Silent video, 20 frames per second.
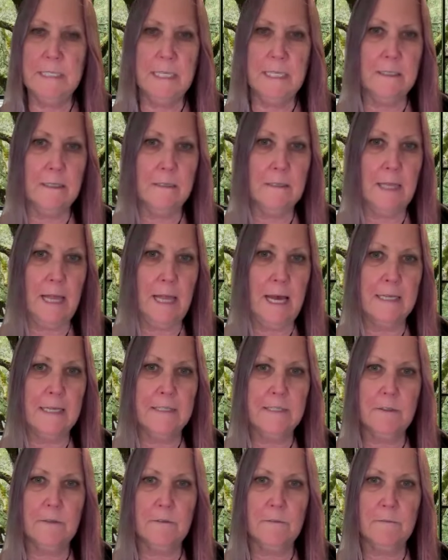take a
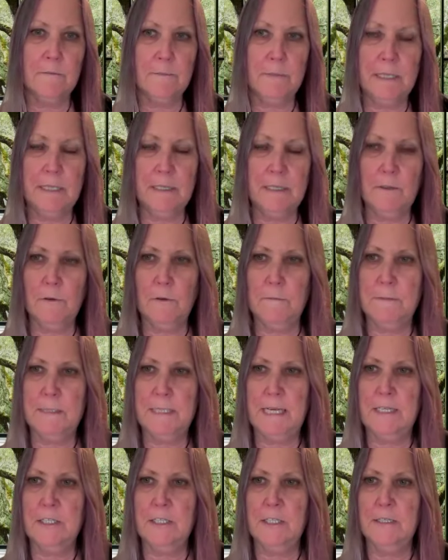class or be in a group
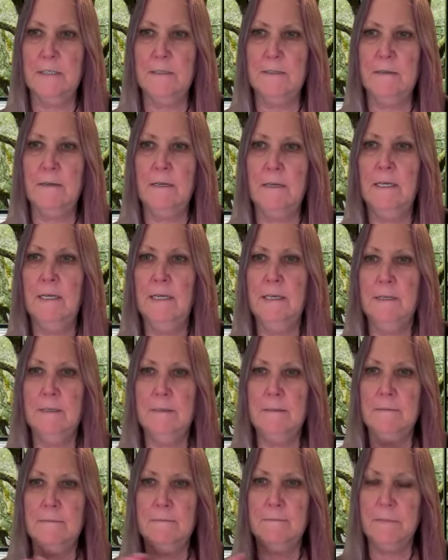session,
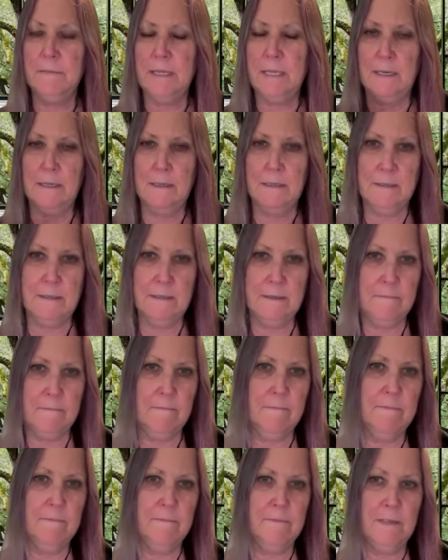that
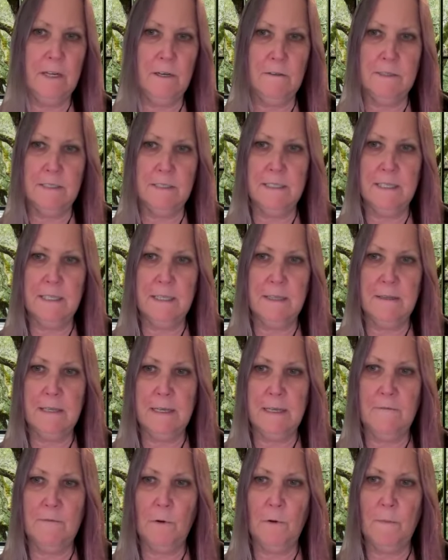there's
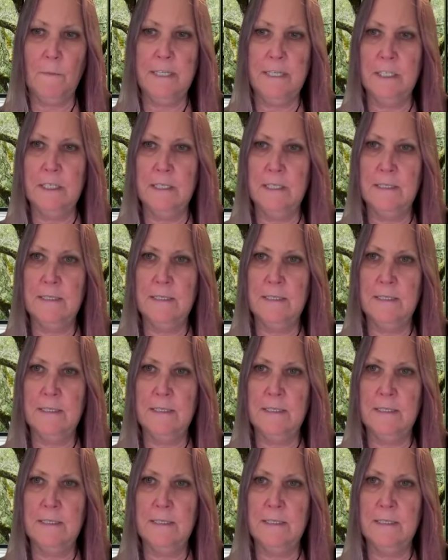the information